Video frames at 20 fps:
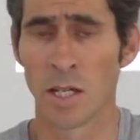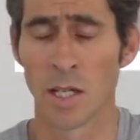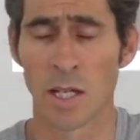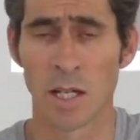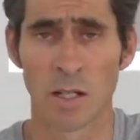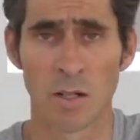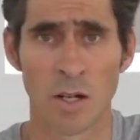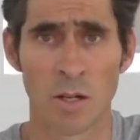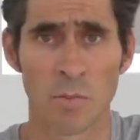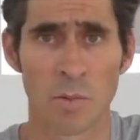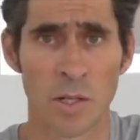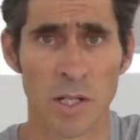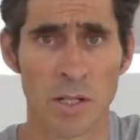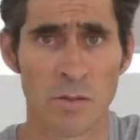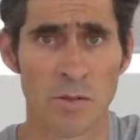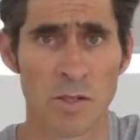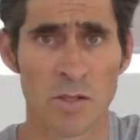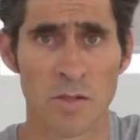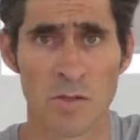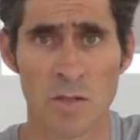LIP
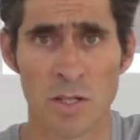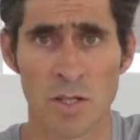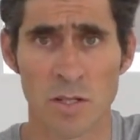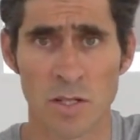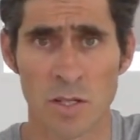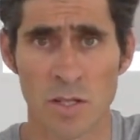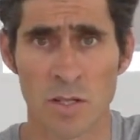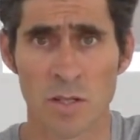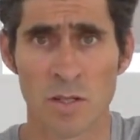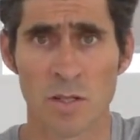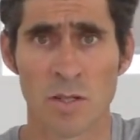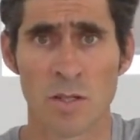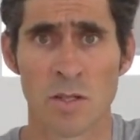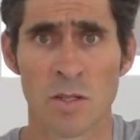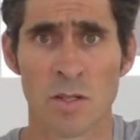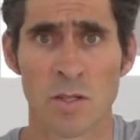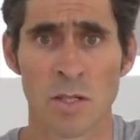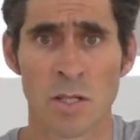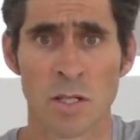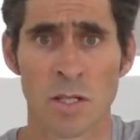
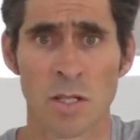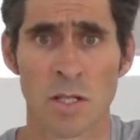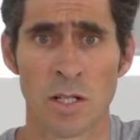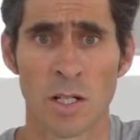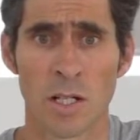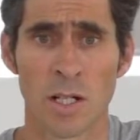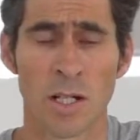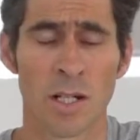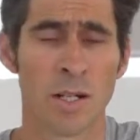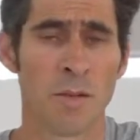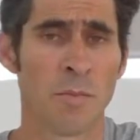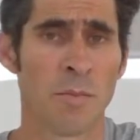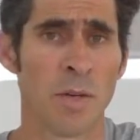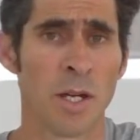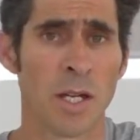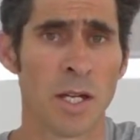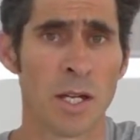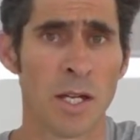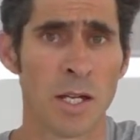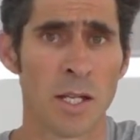restrictions,
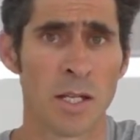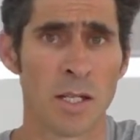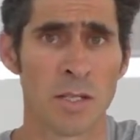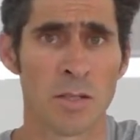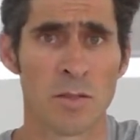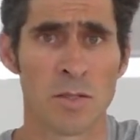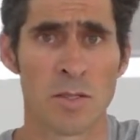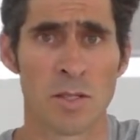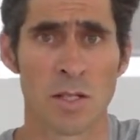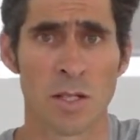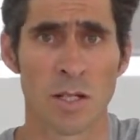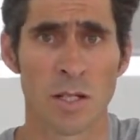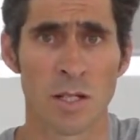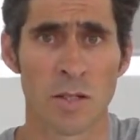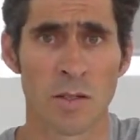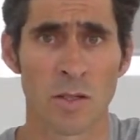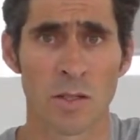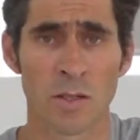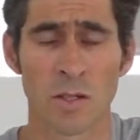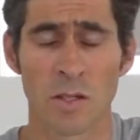and
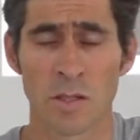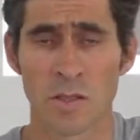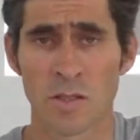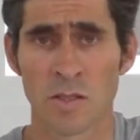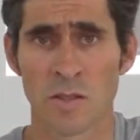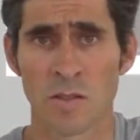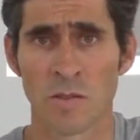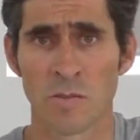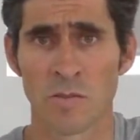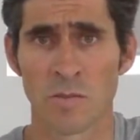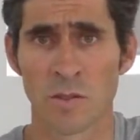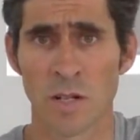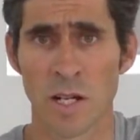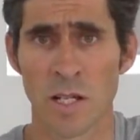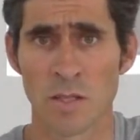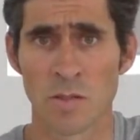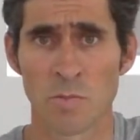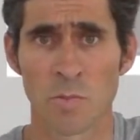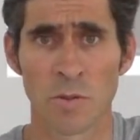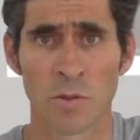the cost of
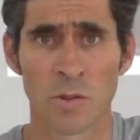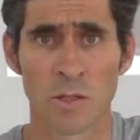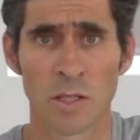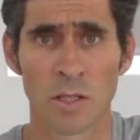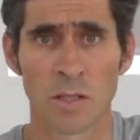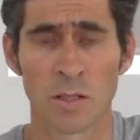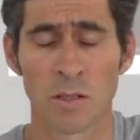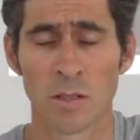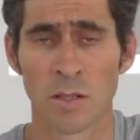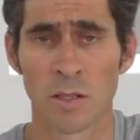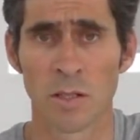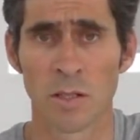transporting